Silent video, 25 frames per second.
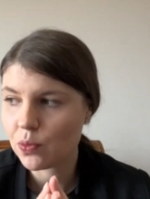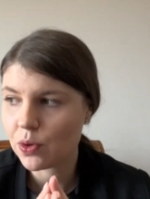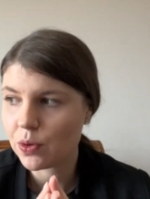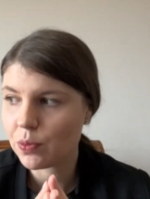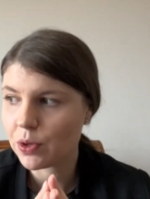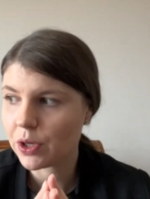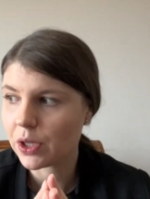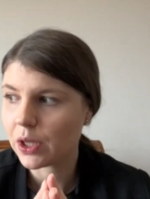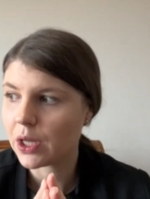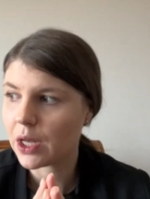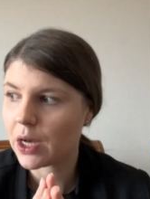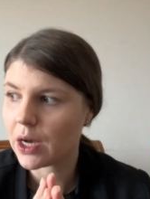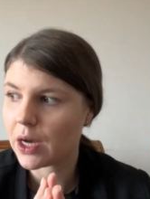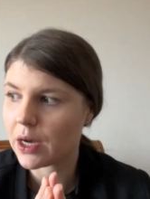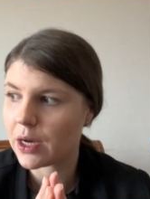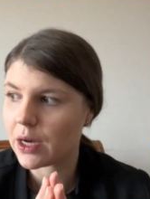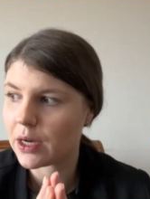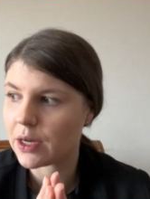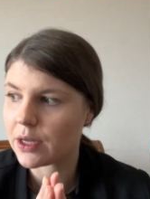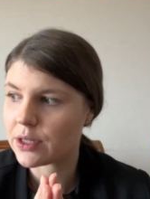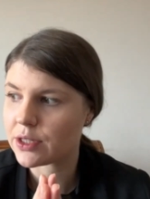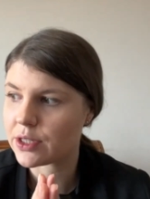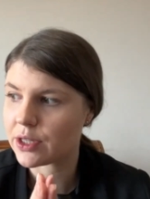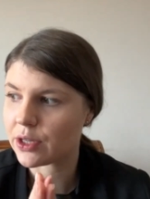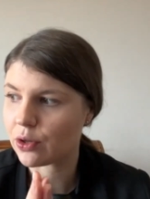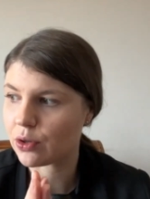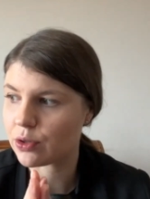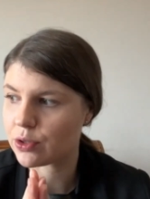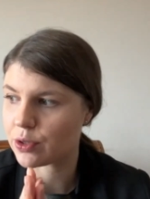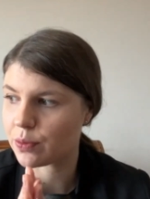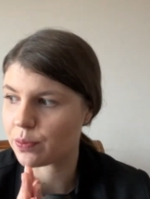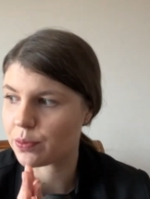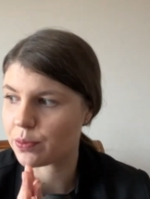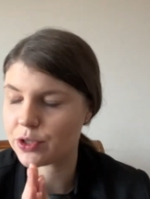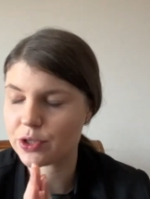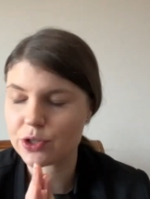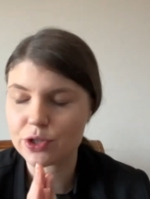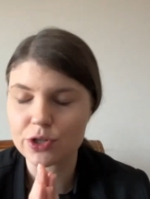we will uh, see
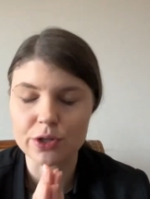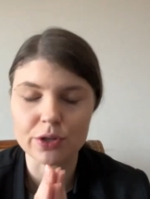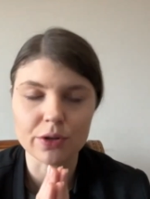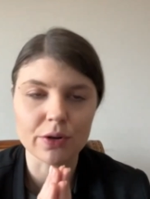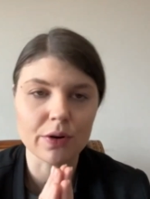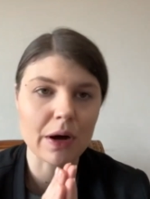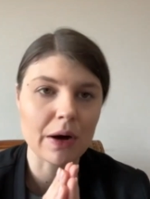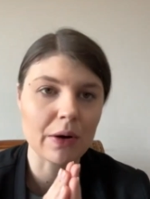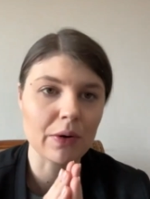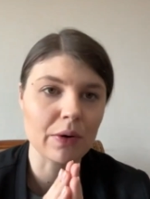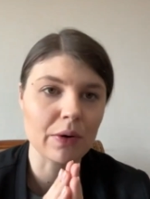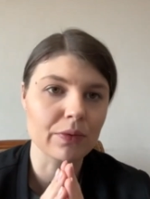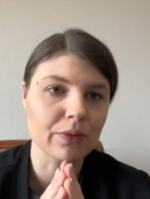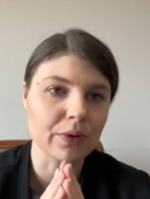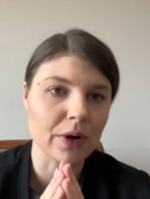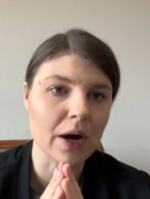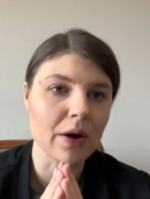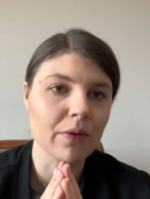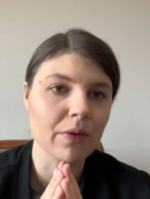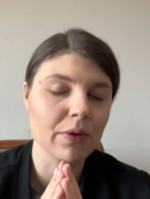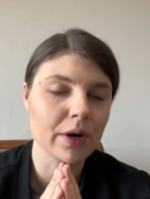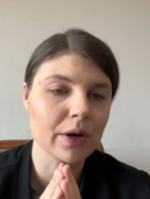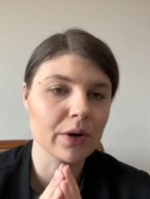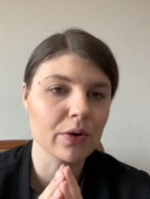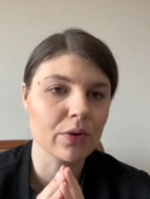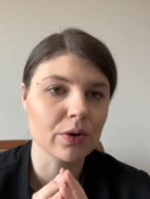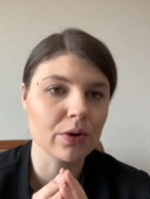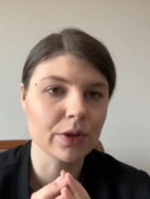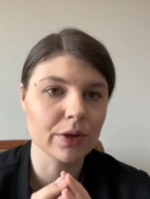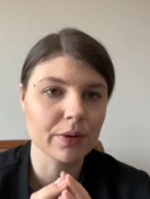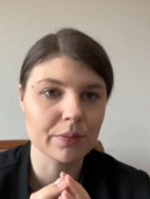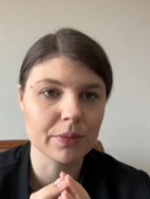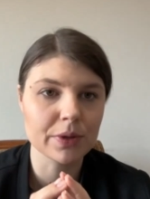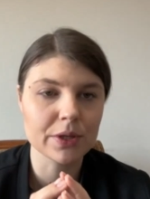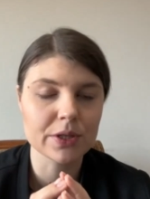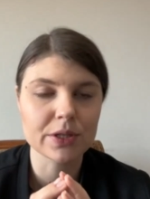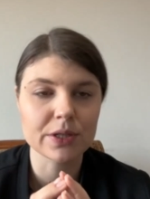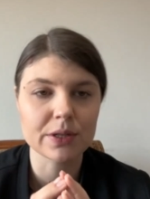also position of our
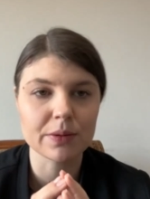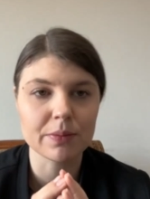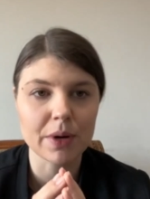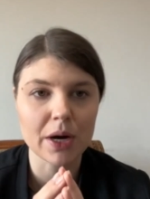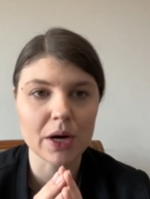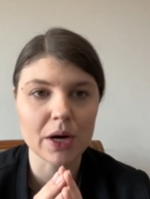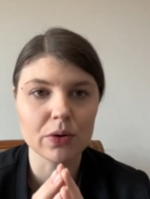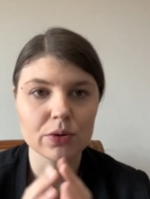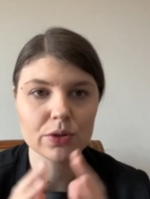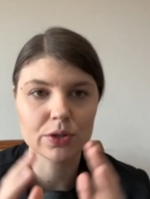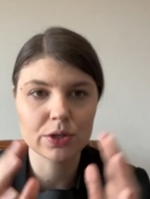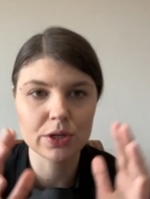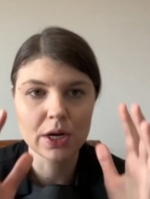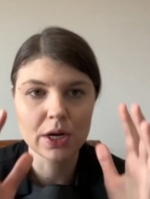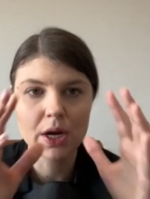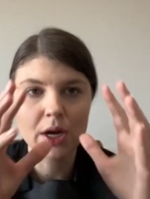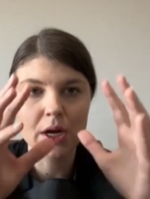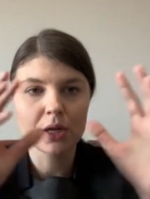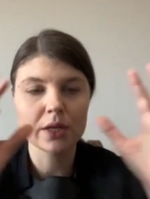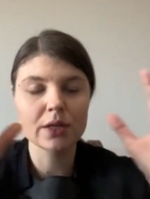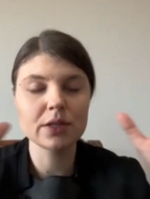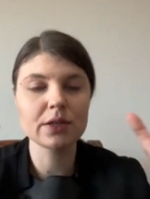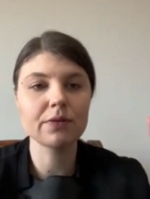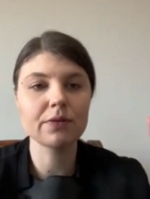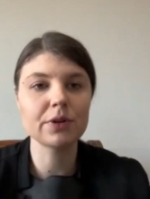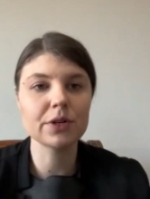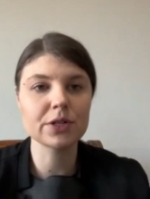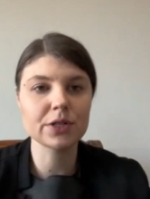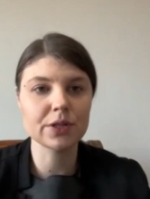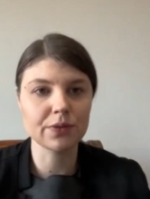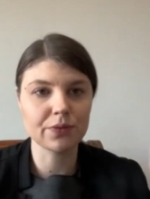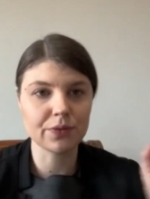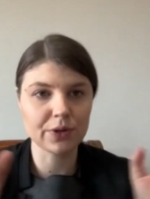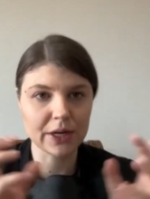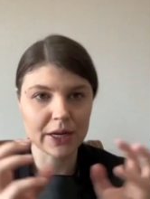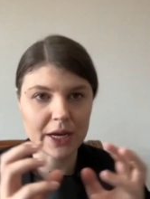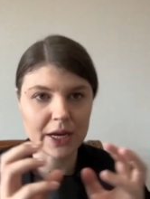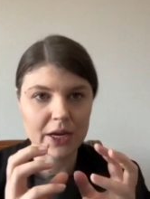economists about
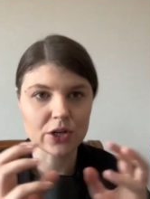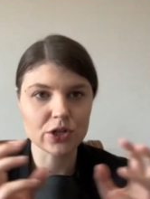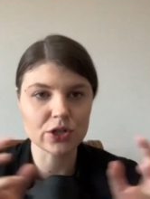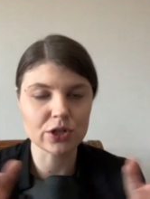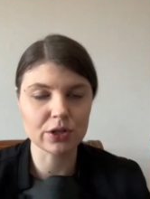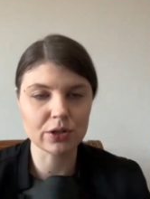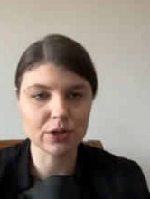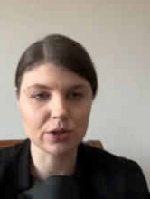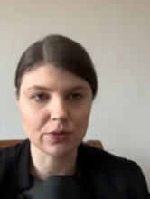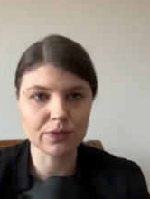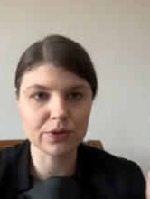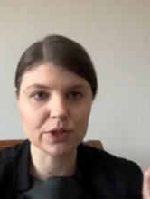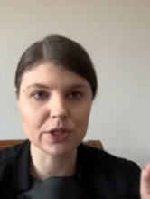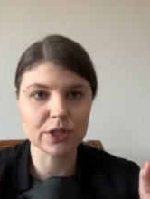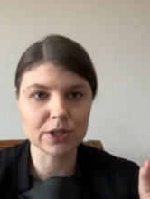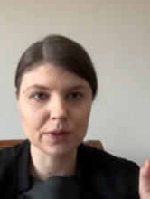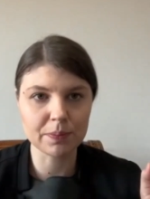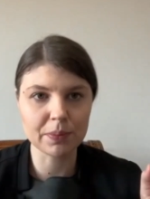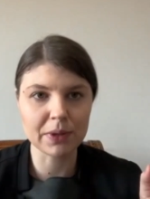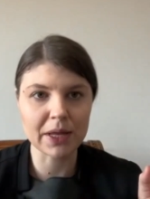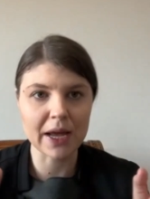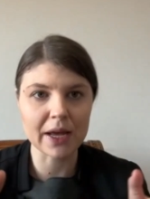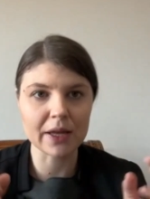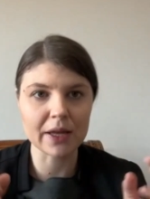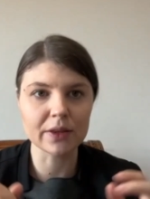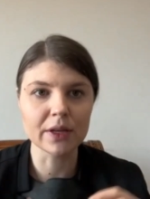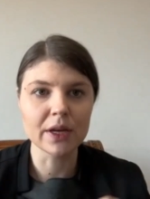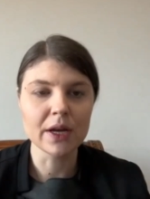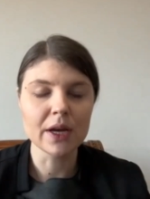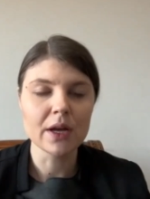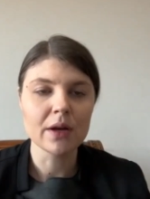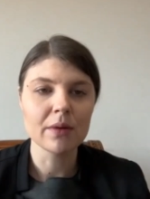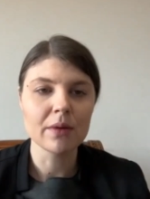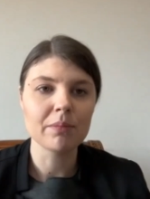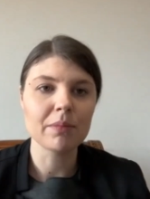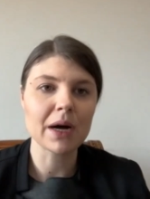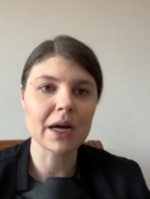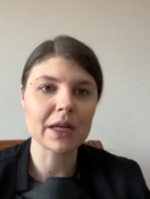diversification of this plan
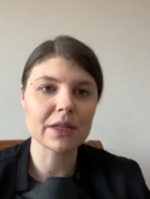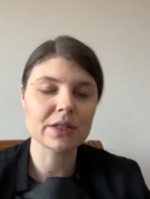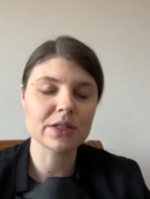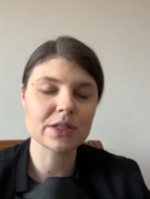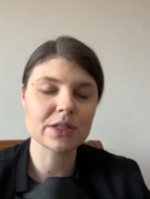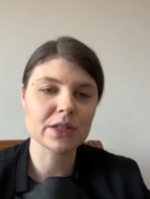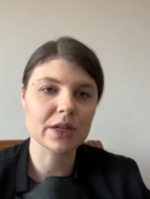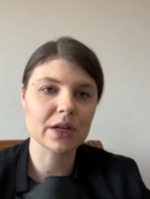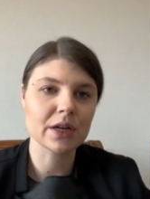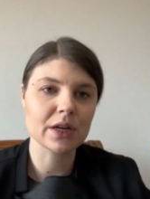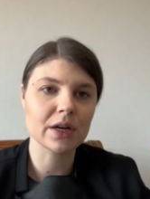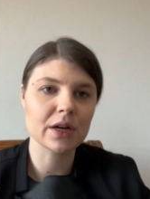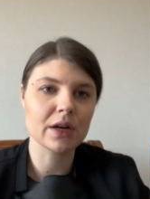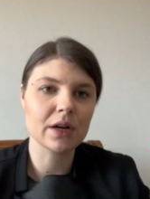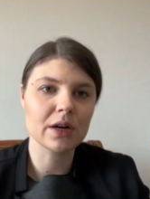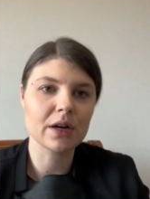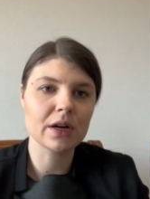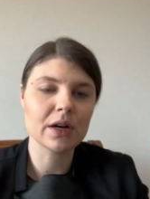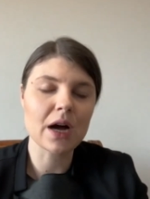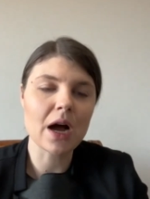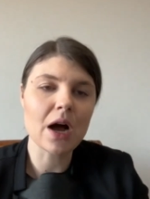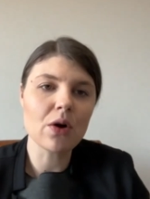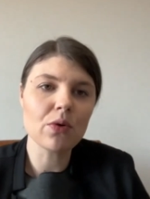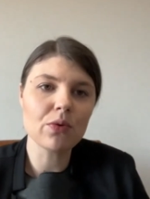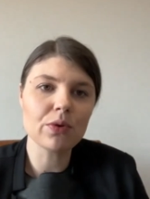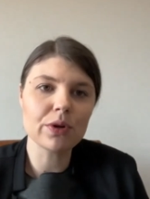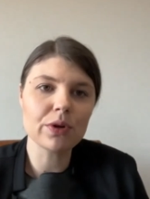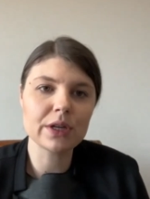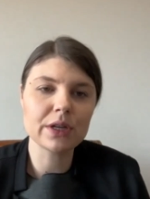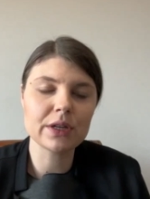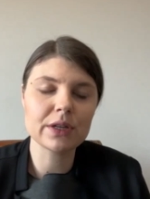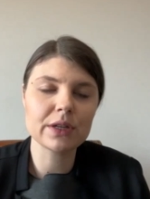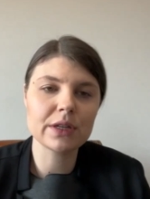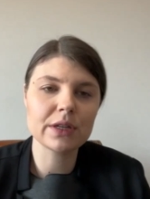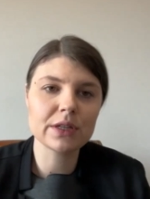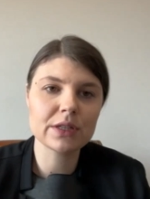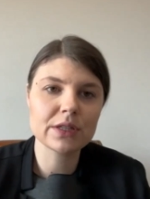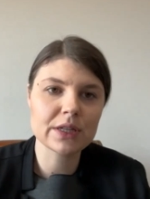but uh, how
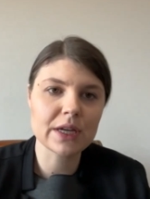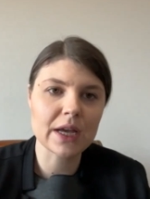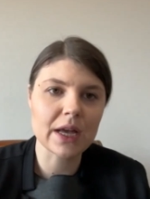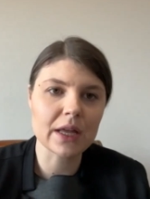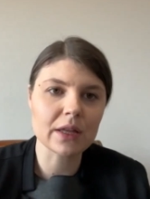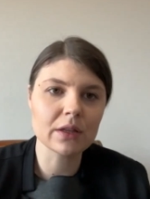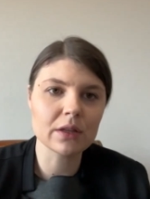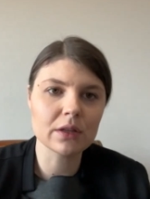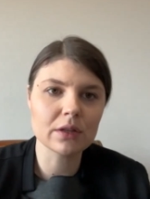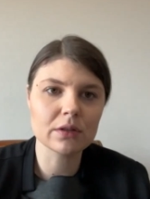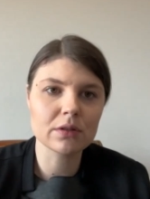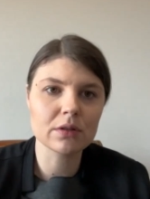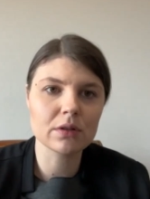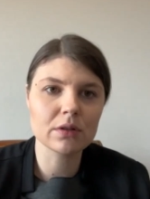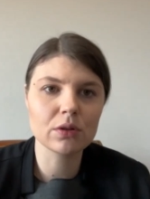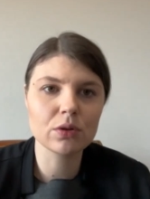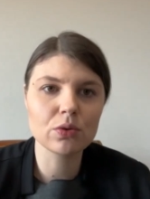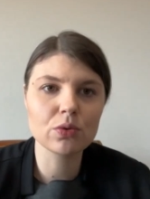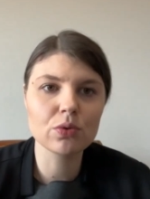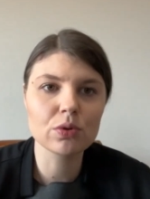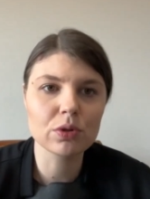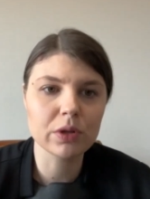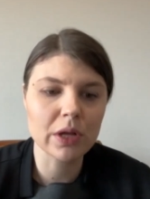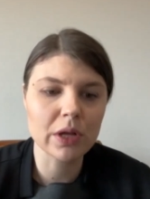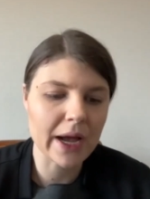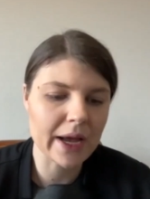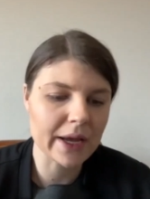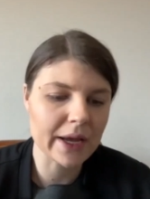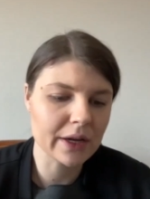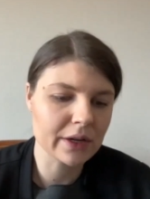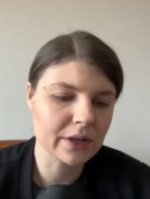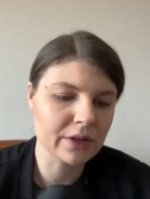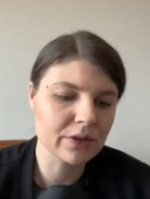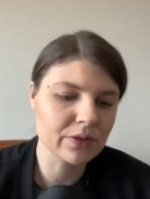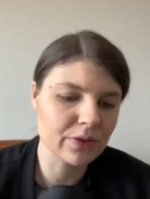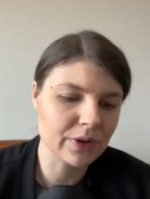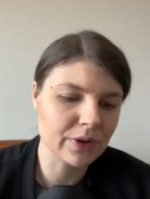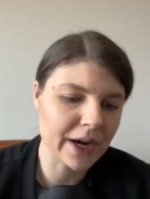it can look
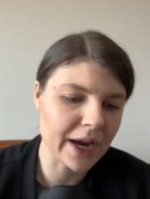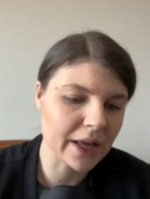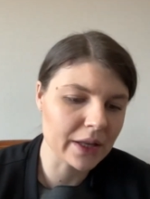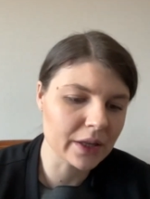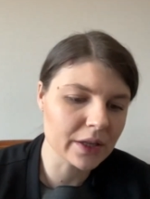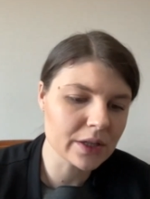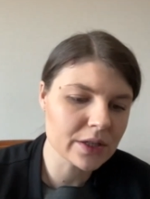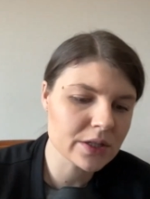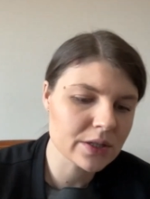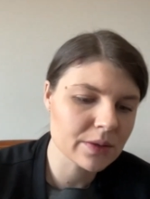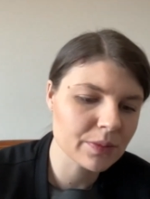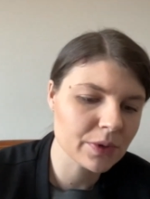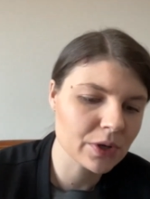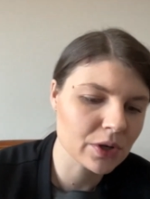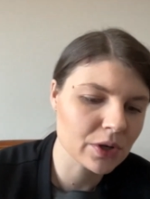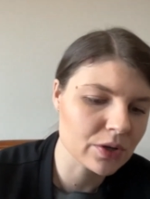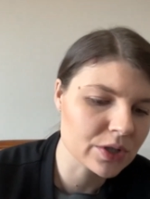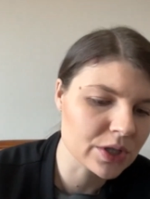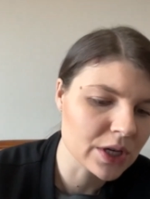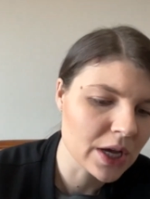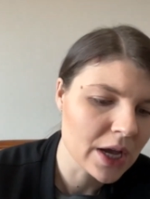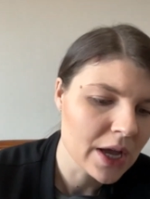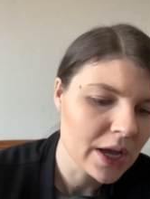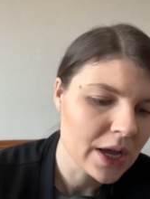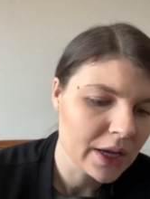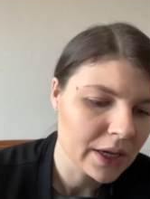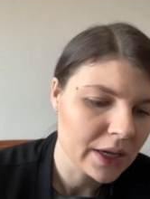like in reality because